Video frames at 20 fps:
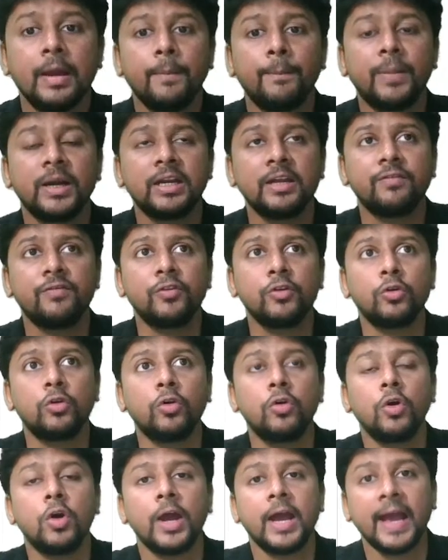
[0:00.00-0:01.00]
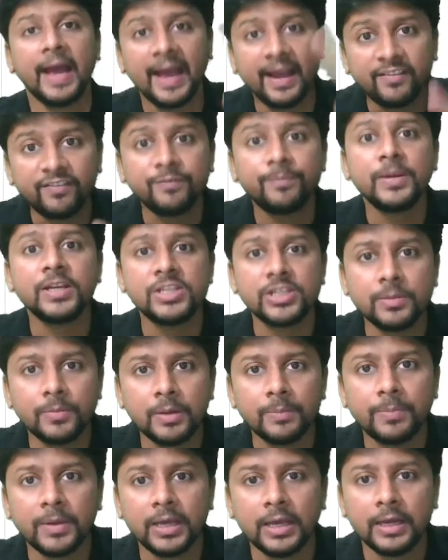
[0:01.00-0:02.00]
But if you have
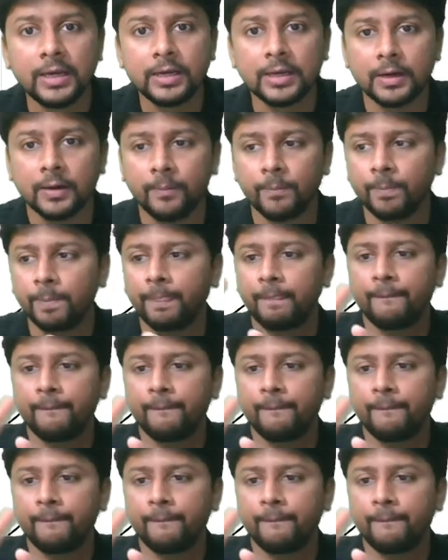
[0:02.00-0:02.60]
PGBP income,